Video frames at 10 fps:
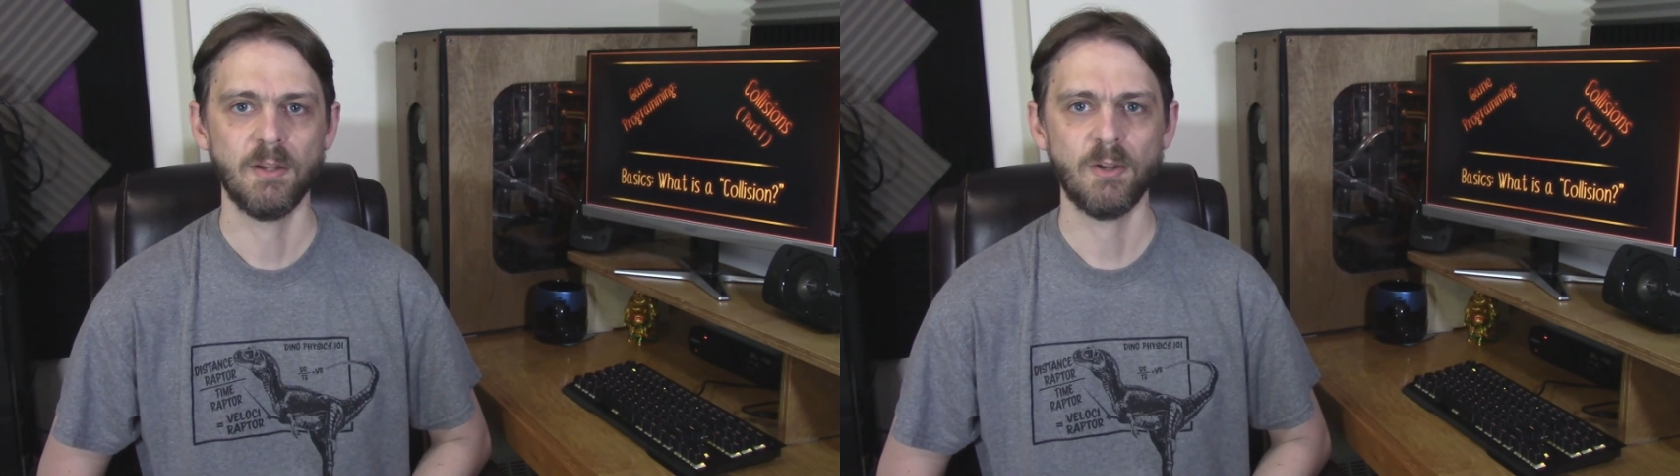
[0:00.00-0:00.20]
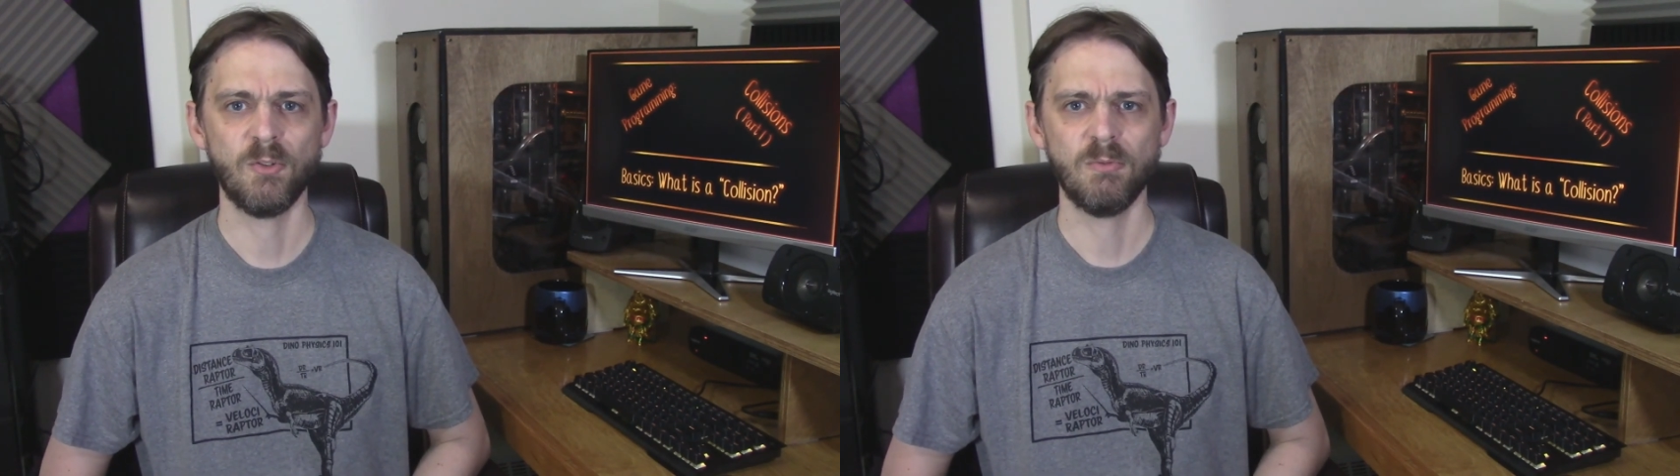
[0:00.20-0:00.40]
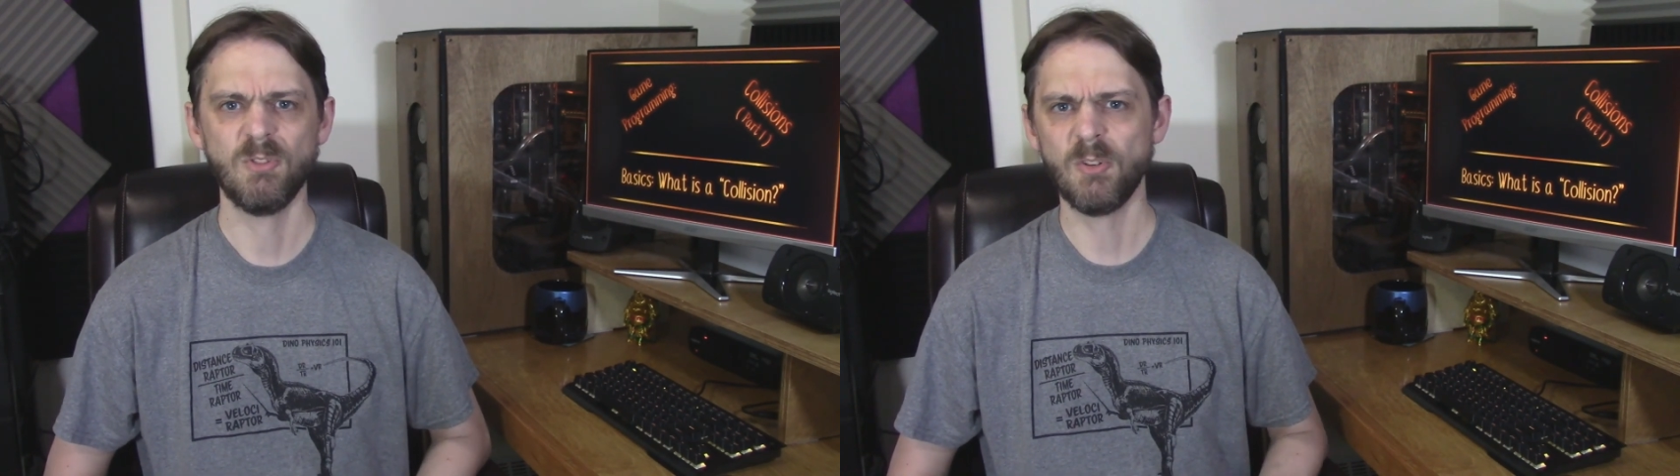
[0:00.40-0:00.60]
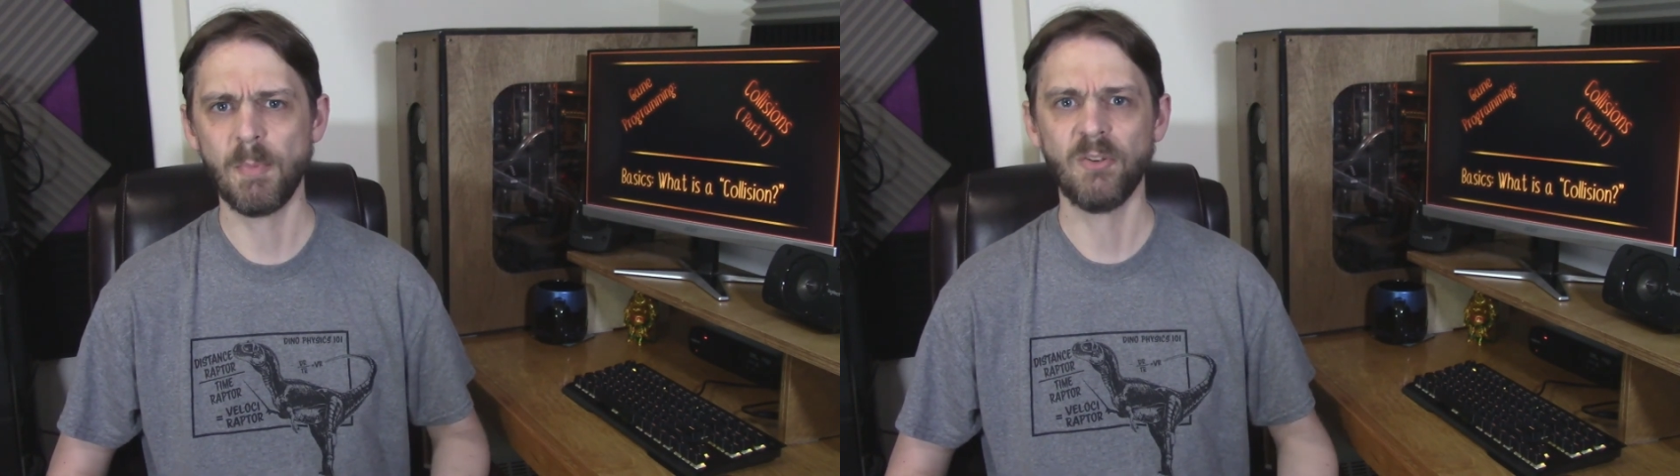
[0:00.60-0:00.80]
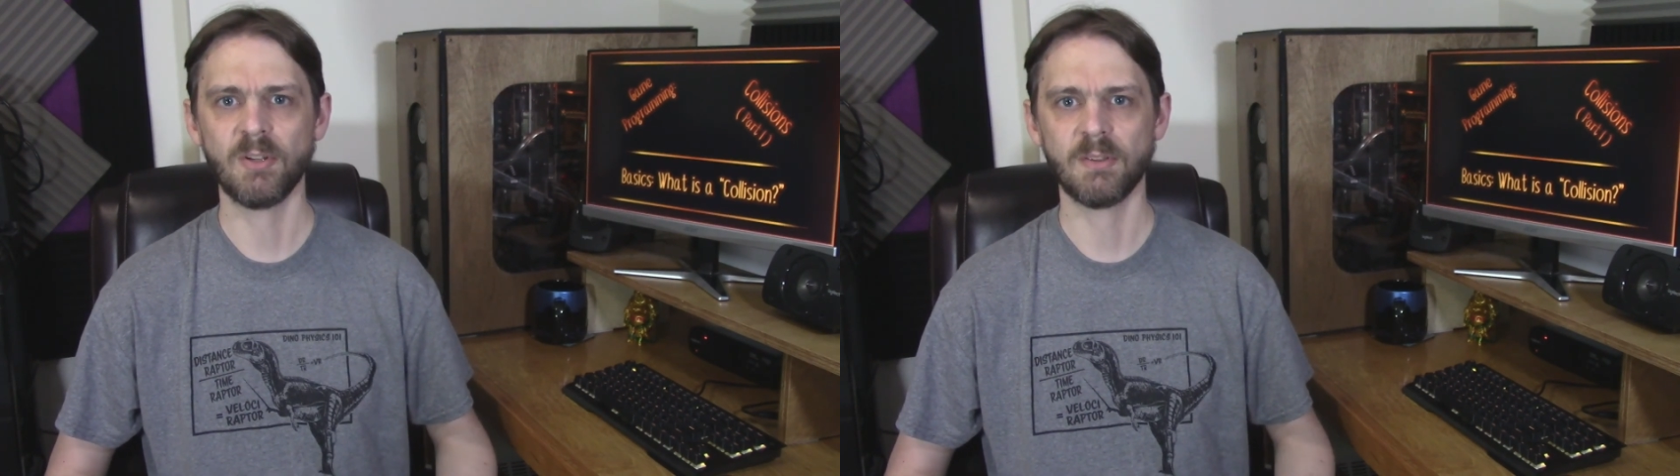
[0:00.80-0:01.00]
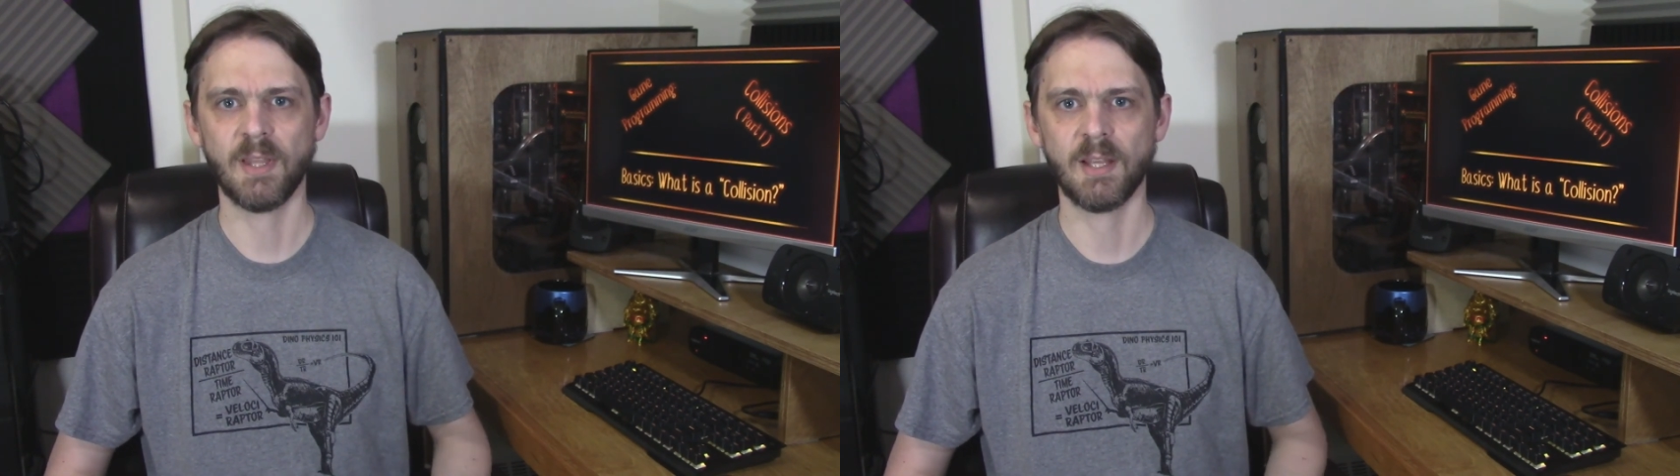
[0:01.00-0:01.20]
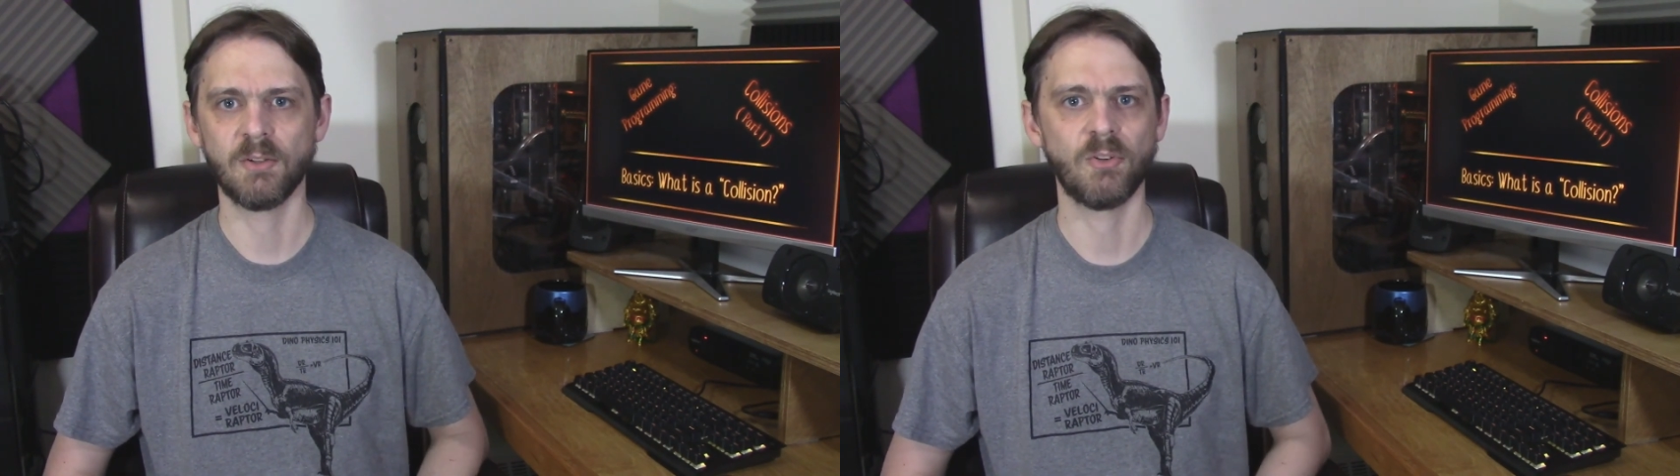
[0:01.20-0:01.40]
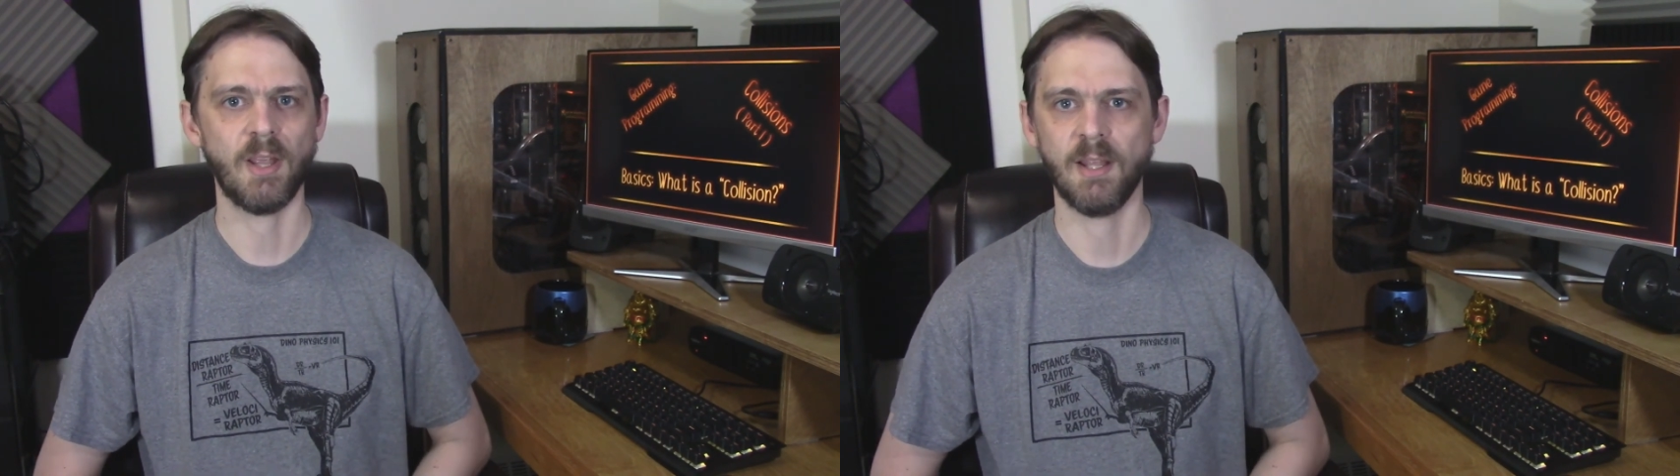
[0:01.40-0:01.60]
It's basic
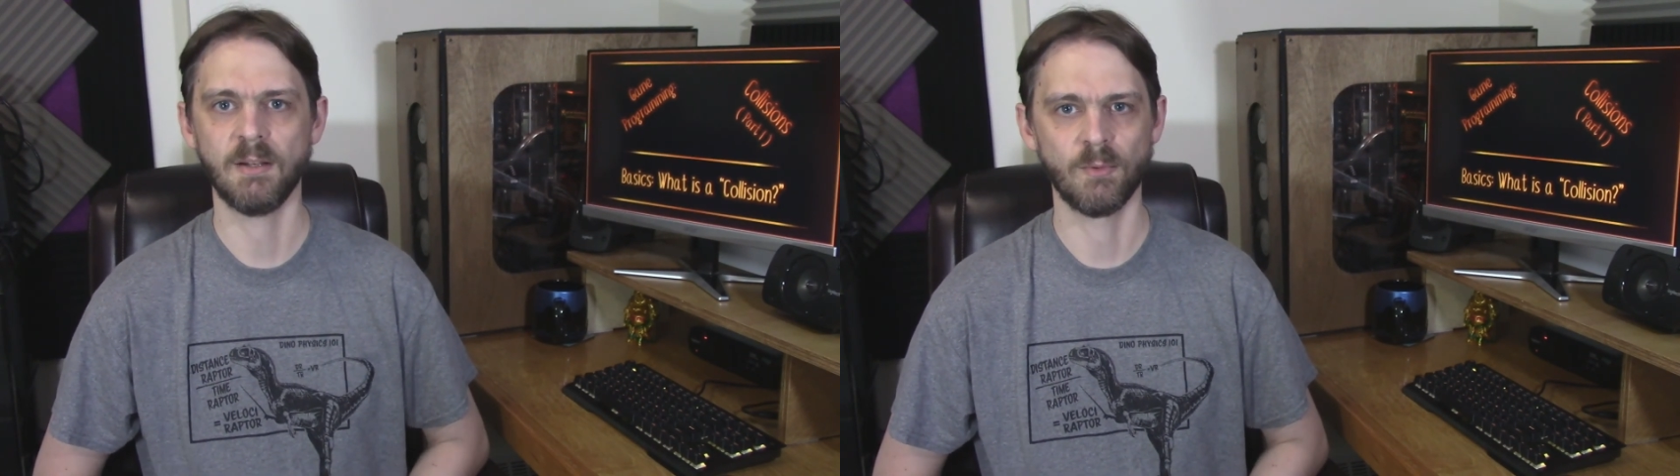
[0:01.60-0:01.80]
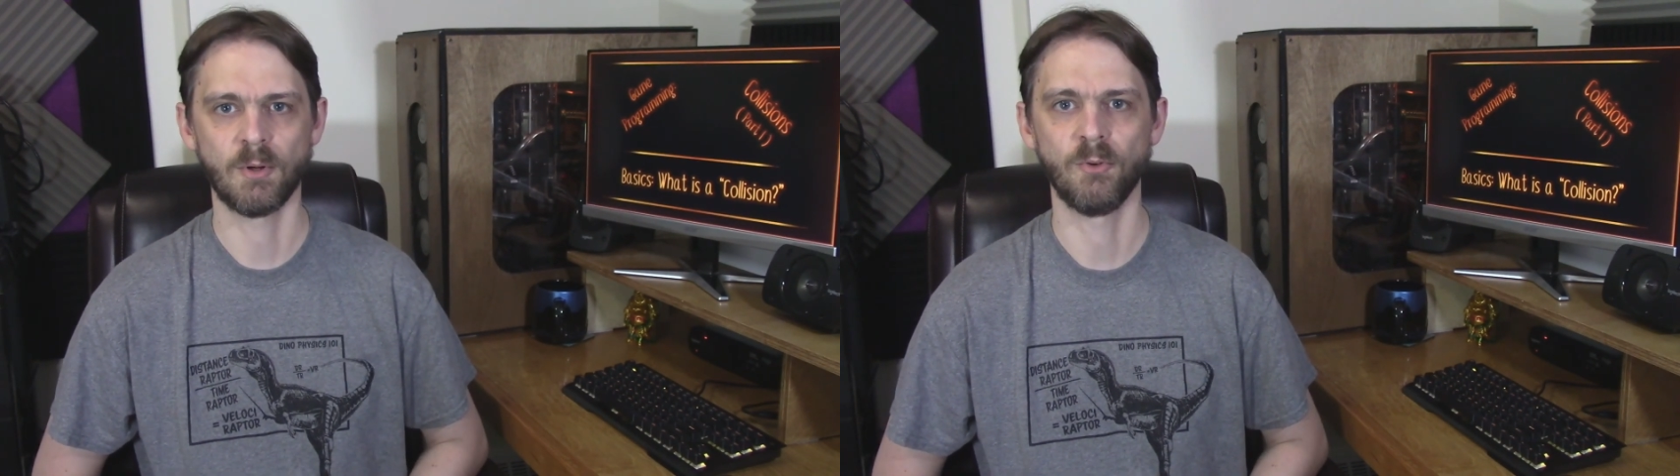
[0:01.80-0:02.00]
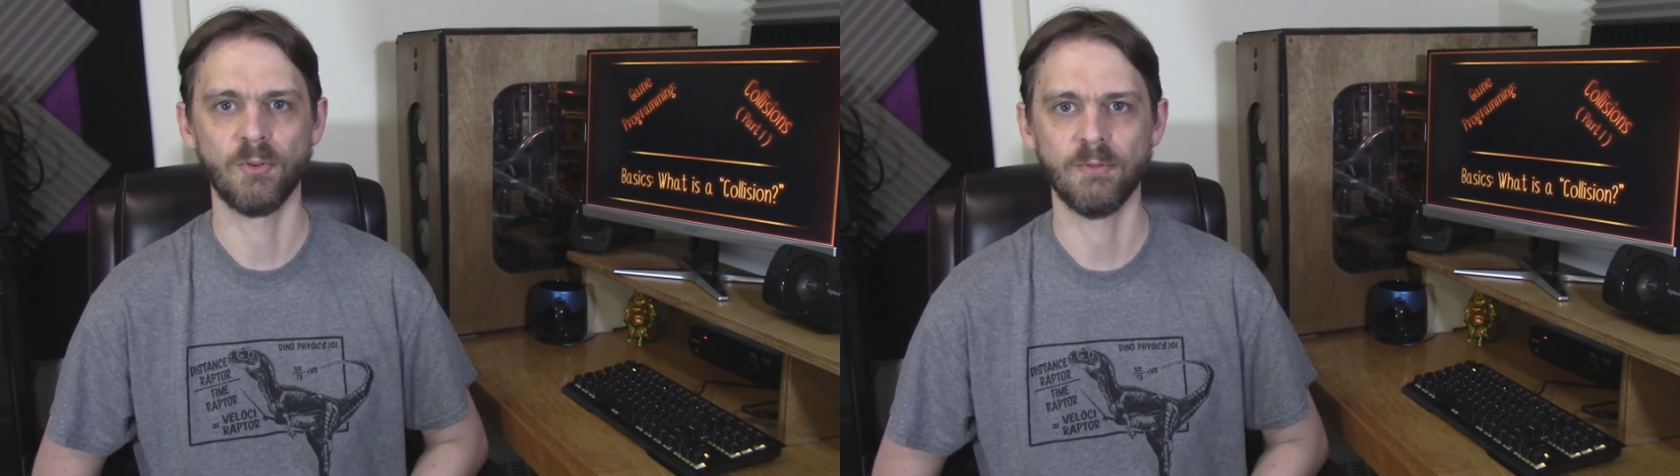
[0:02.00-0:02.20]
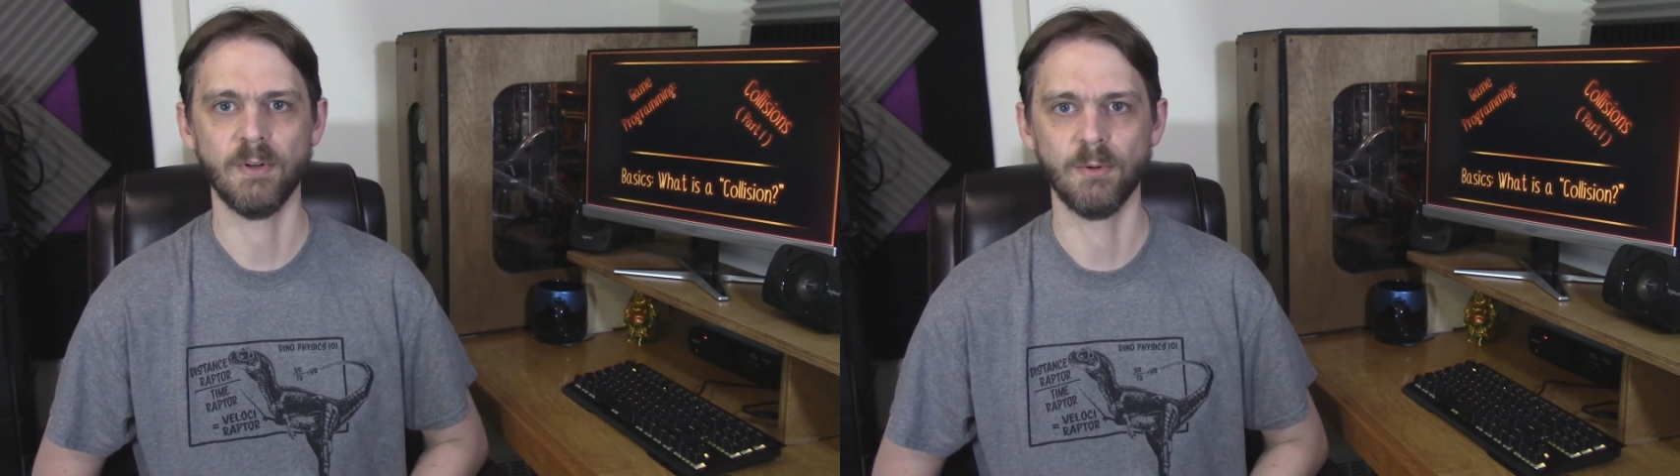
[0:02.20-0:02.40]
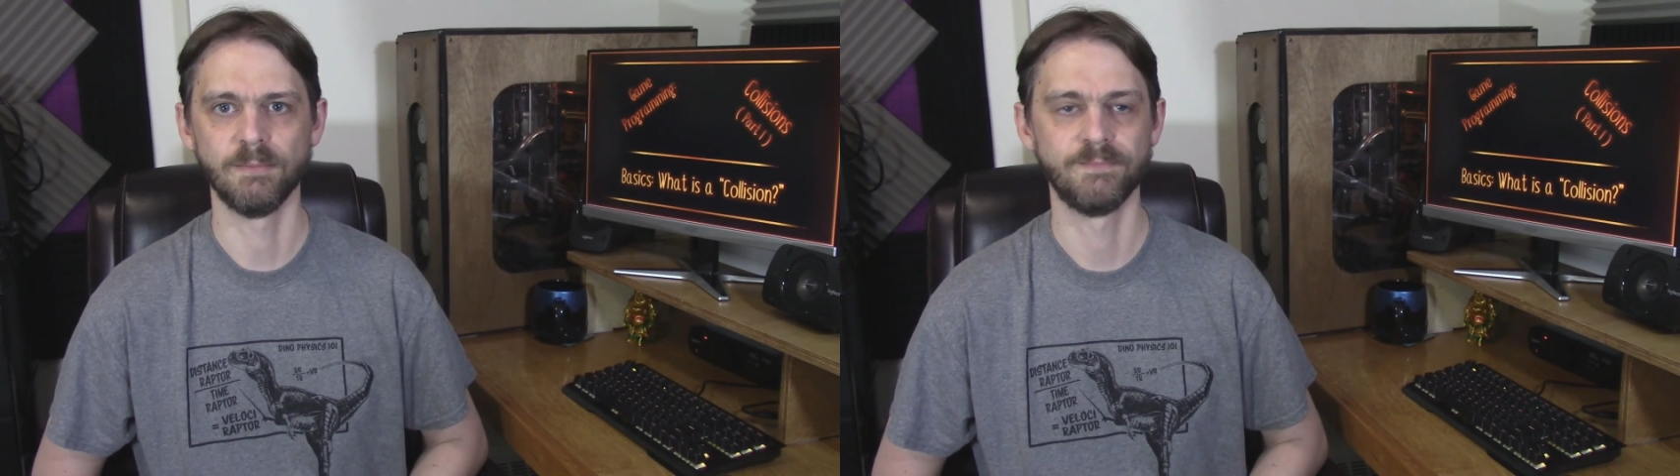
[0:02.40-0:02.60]
things, and there goes the phone.